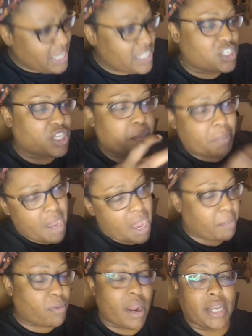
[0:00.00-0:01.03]
It's going to
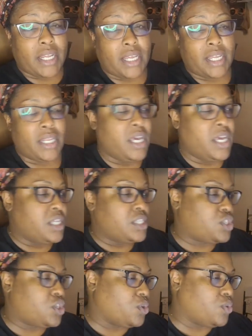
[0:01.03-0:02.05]
pop right in
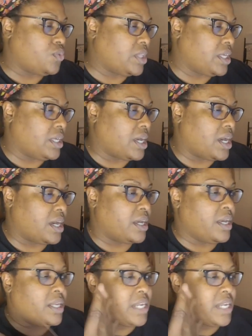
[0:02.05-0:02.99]
to the